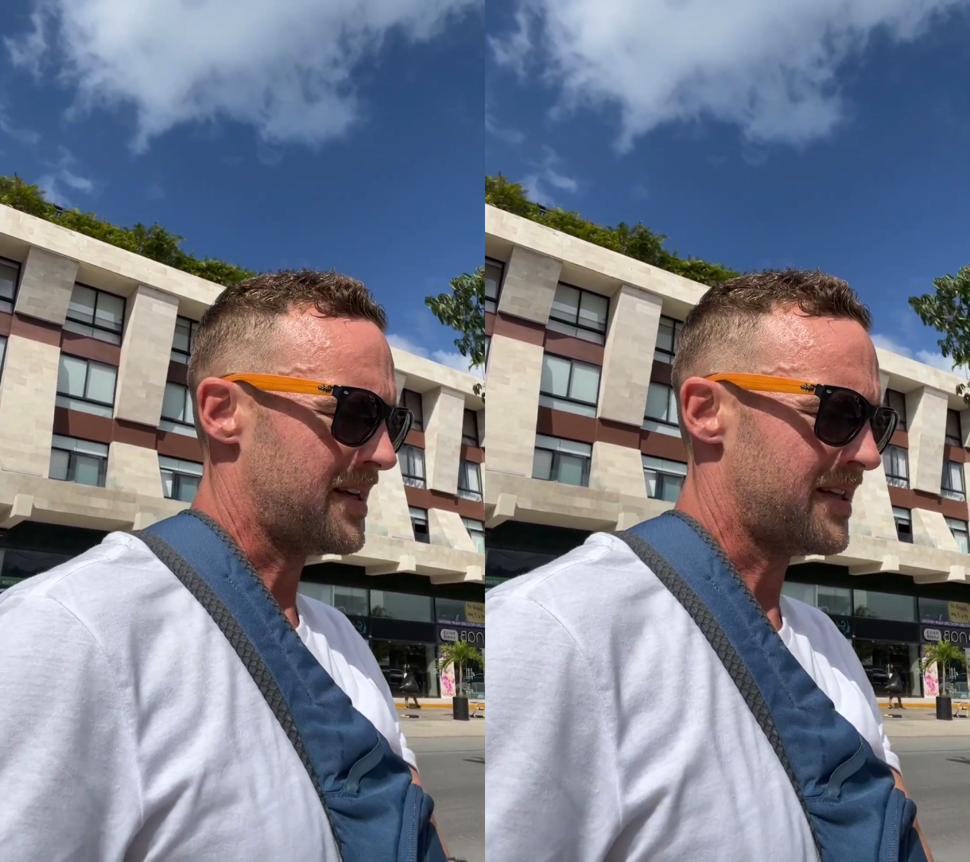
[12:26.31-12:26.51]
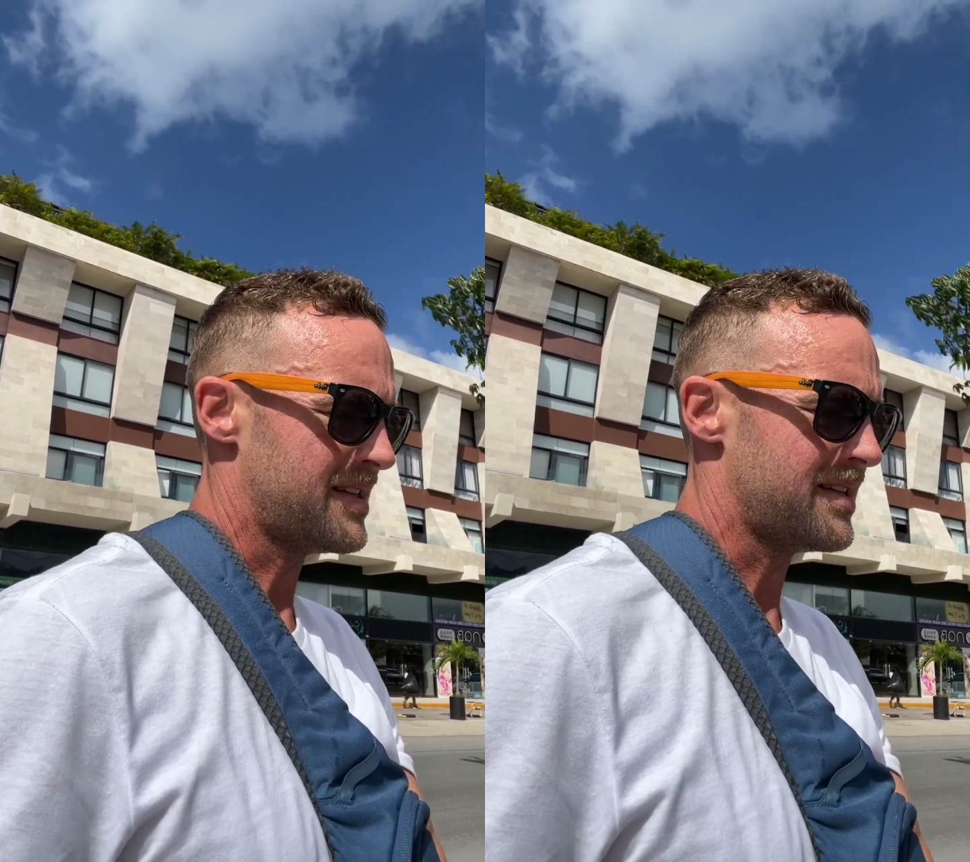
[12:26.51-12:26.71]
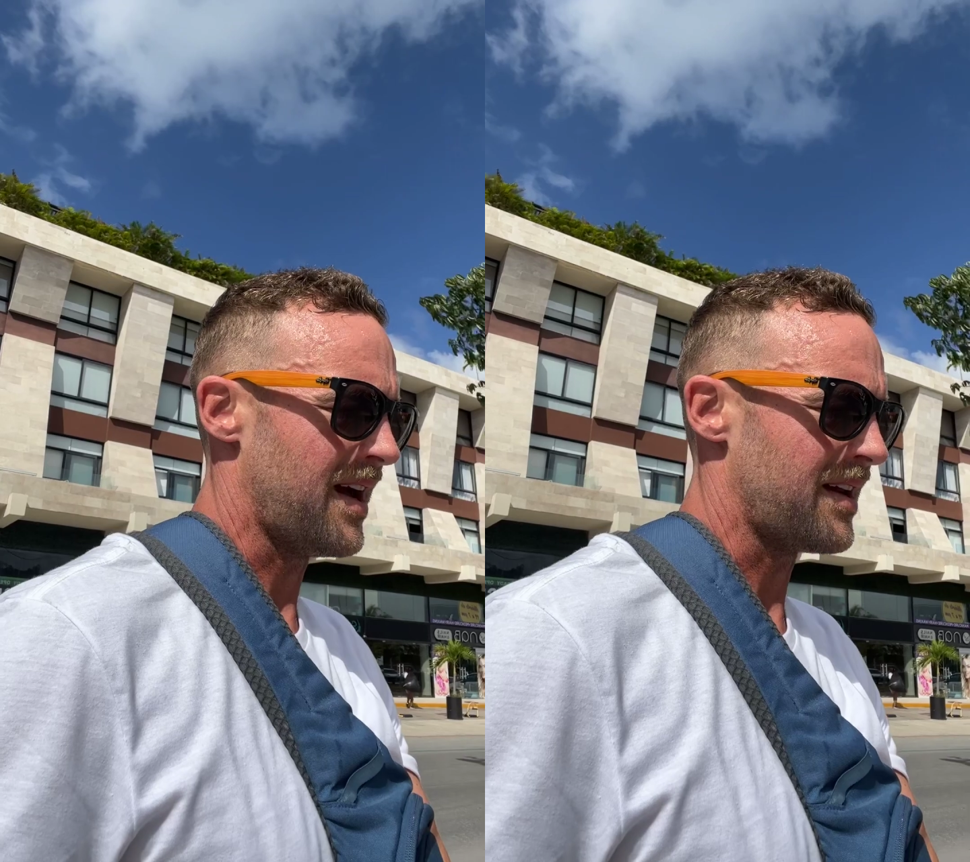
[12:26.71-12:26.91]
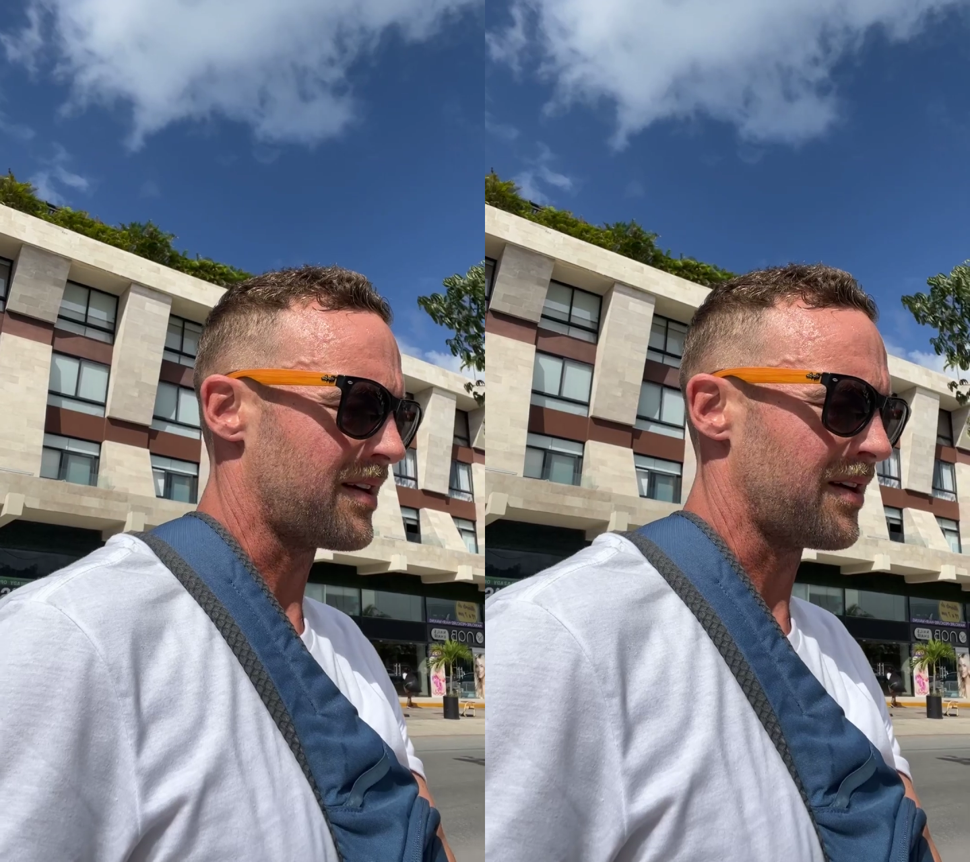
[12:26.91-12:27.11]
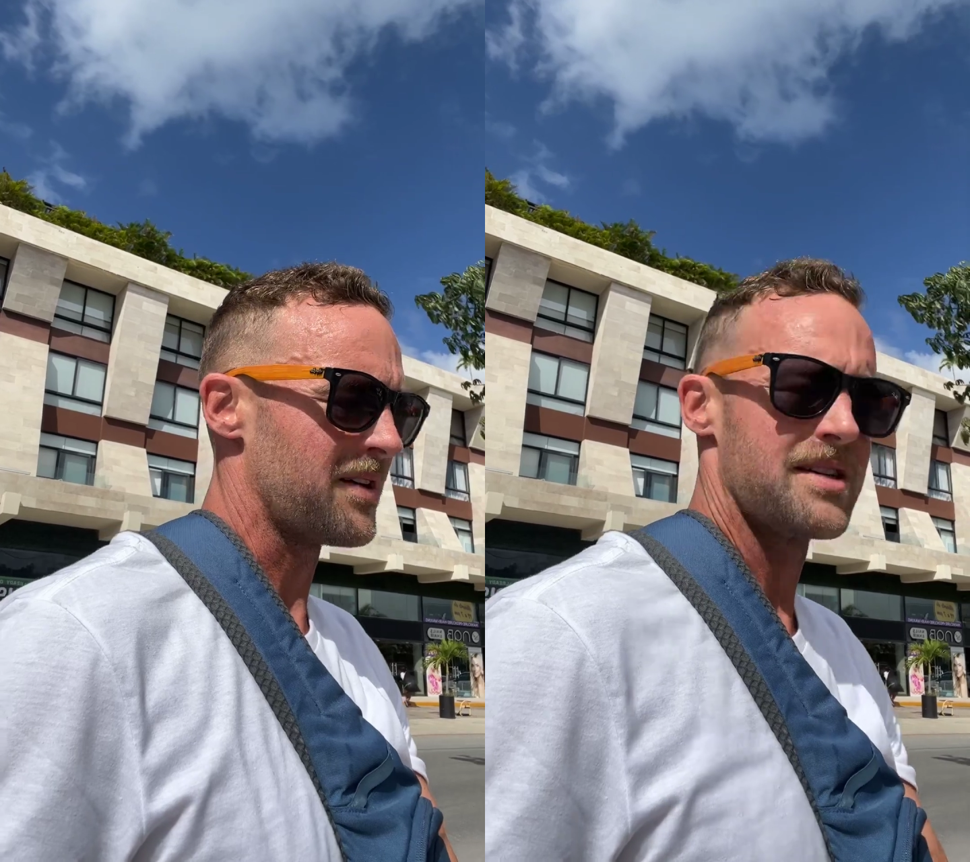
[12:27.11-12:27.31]
It's not a
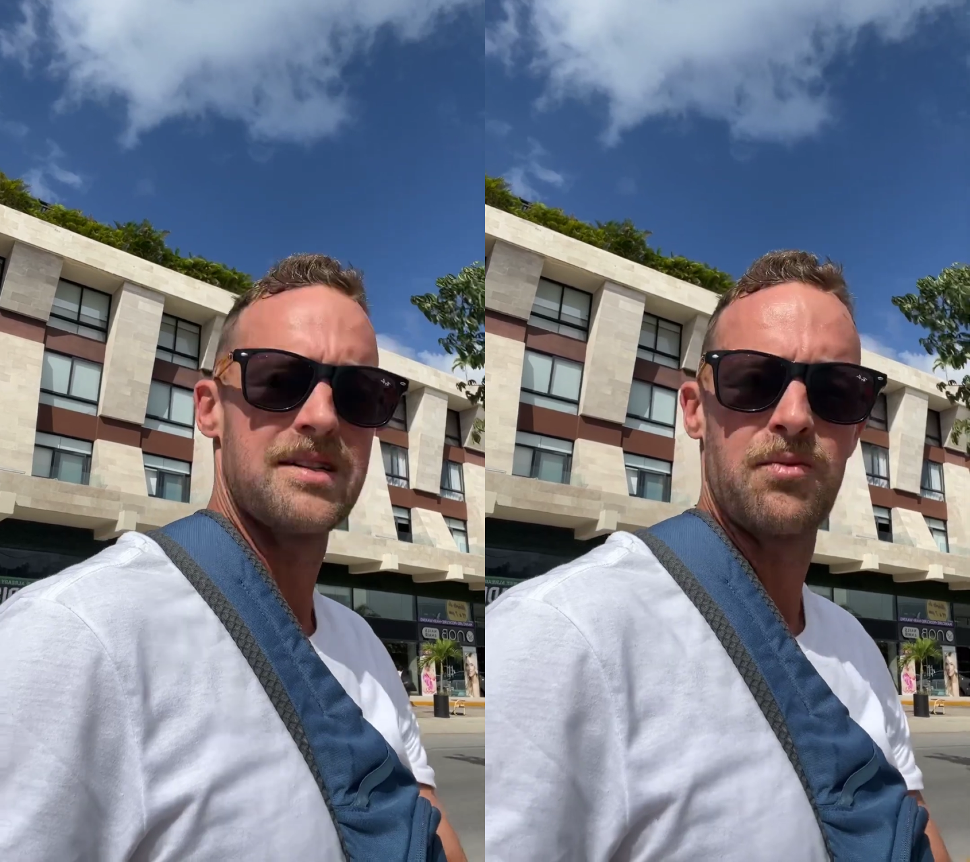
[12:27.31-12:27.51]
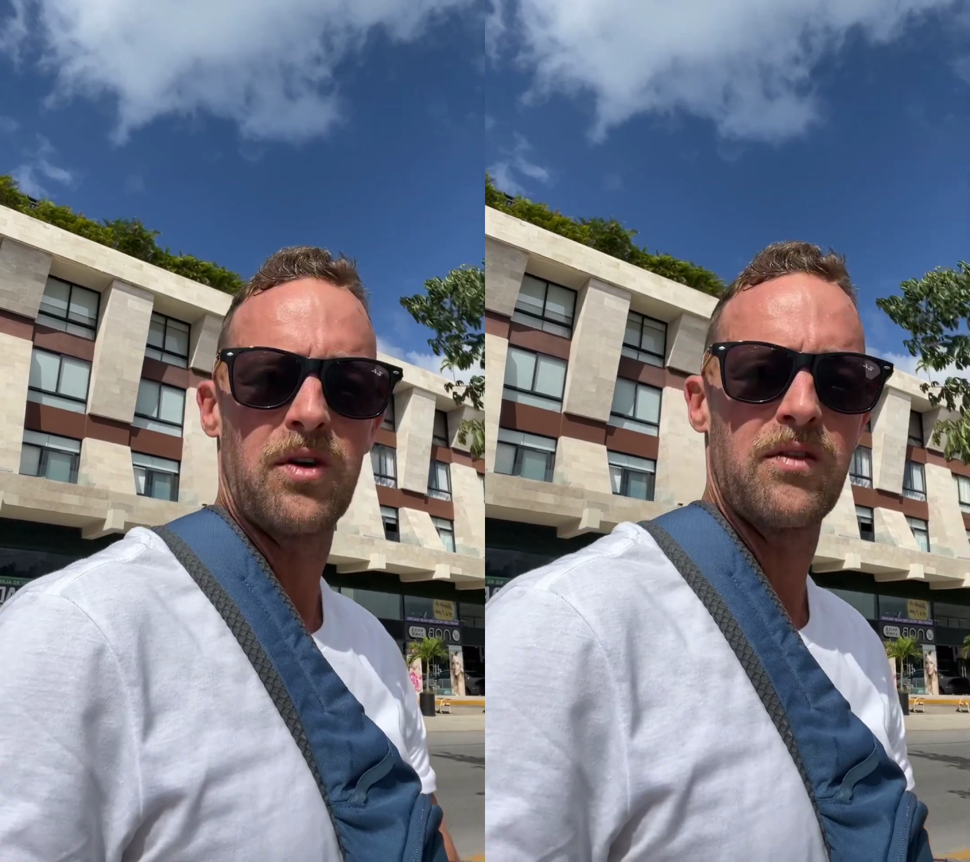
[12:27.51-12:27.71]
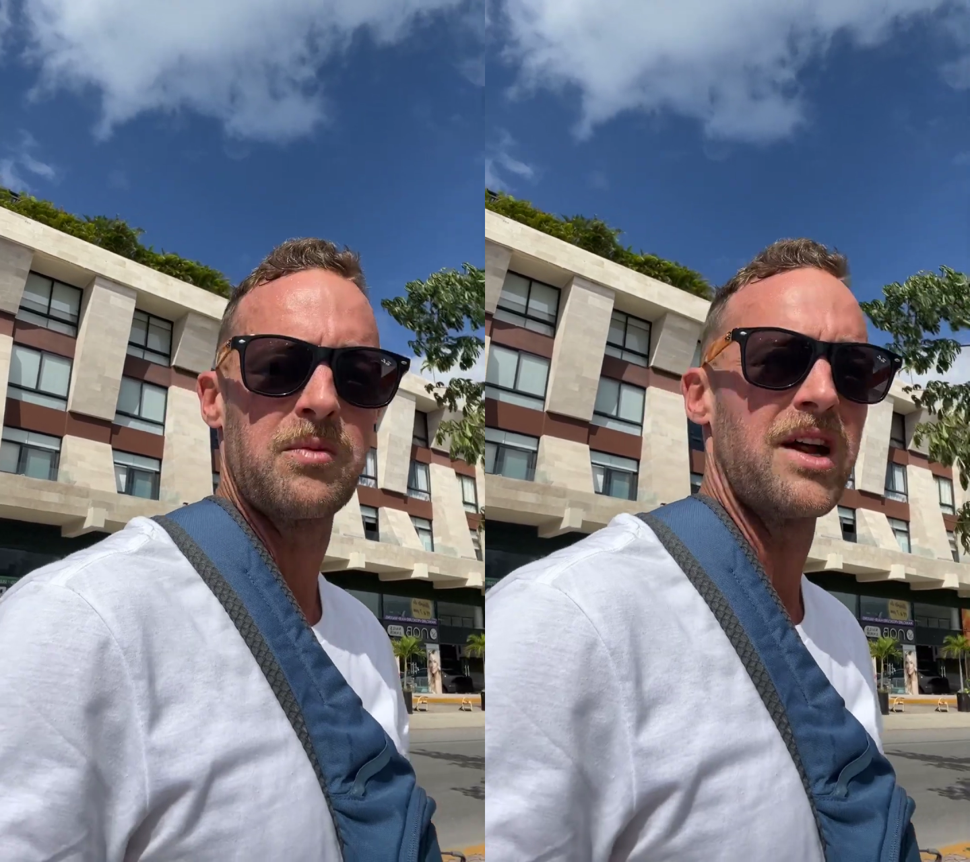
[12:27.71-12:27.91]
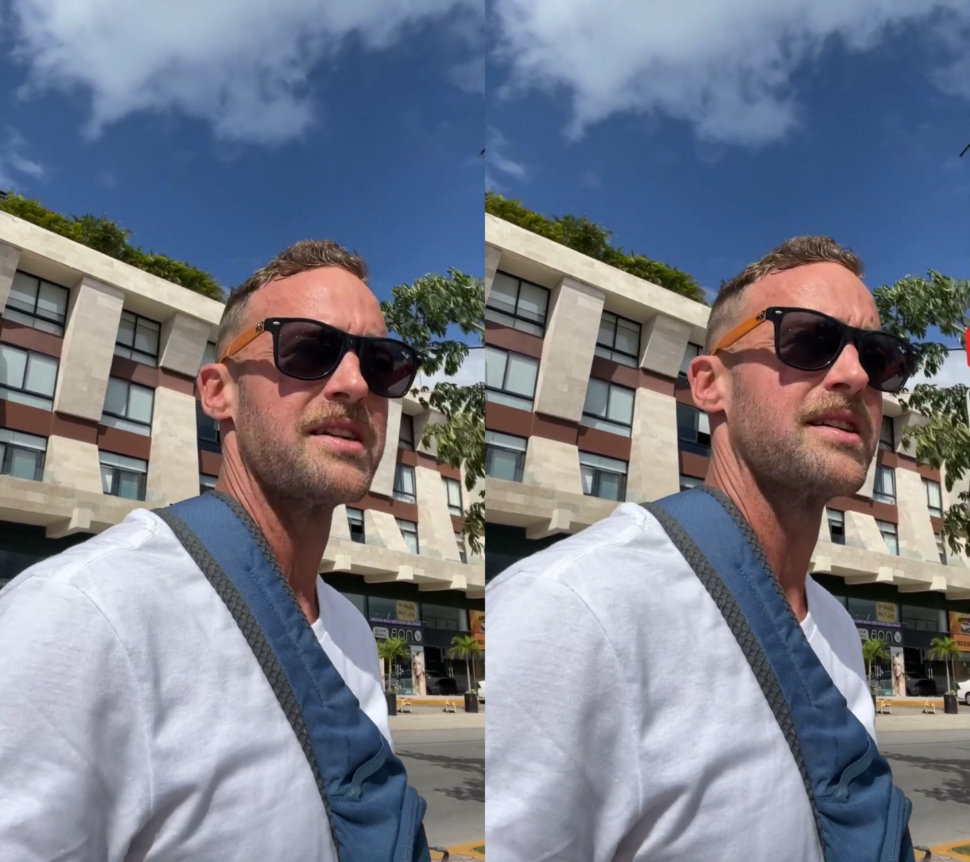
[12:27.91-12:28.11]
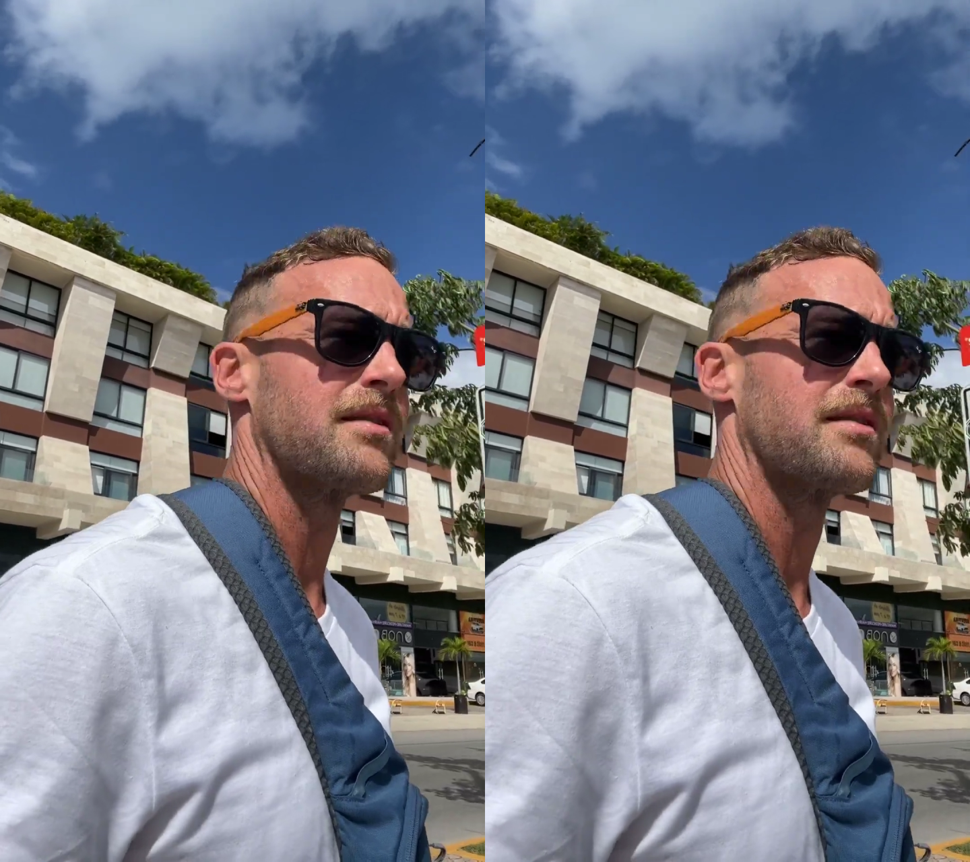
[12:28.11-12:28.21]
curse. It's more of a blessing